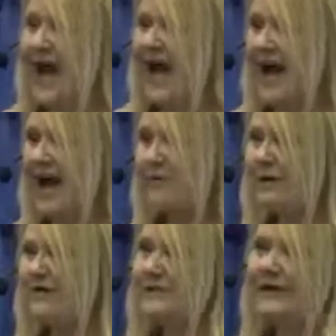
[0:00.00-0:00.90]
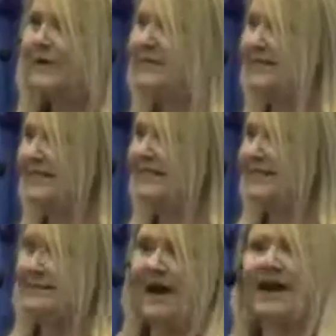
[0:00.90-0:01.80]
I want to buy your
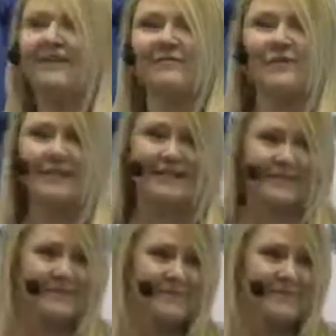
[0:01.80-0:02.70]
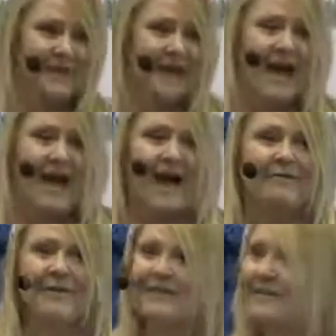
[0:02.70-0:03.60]
business. I have no money. I'm
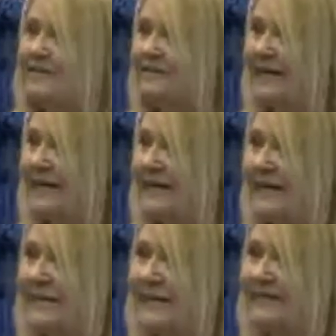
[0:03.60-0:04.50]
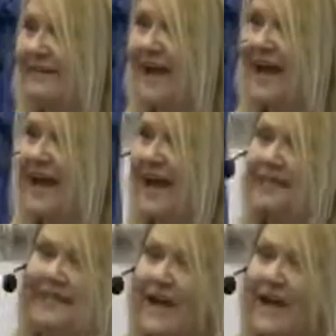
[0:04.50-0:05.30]
going to need you to finance me, and